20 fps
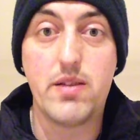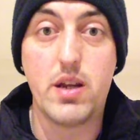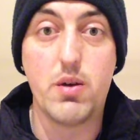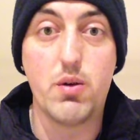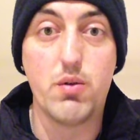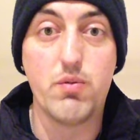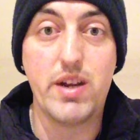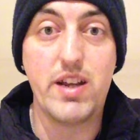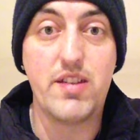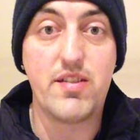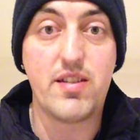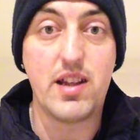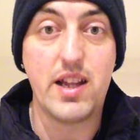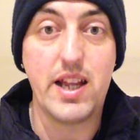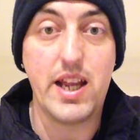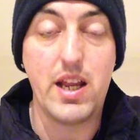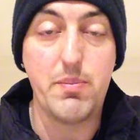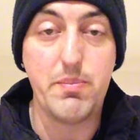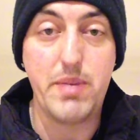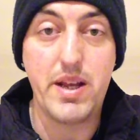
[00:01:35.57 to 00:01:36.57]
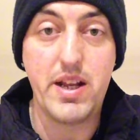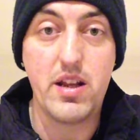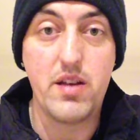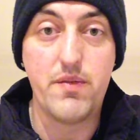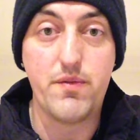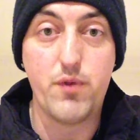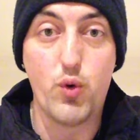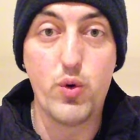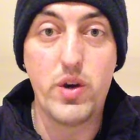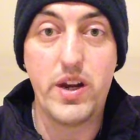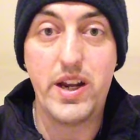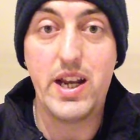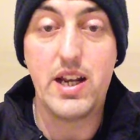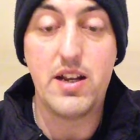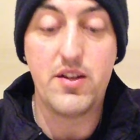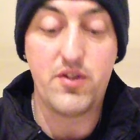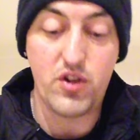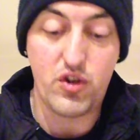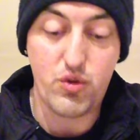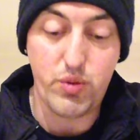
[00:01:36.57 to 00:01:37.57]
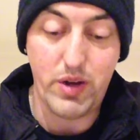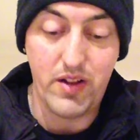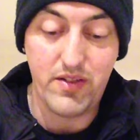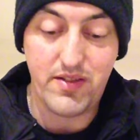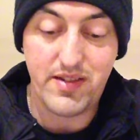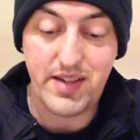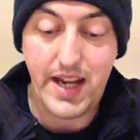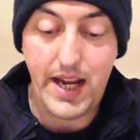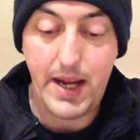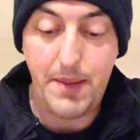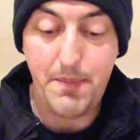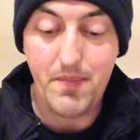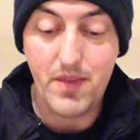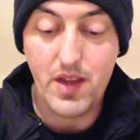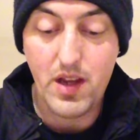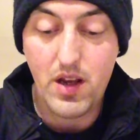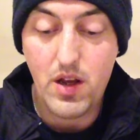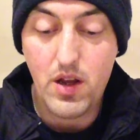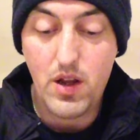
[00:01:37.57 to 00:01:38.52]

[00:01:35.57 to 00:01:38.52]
They were recently admitted, voted in as a 12th team.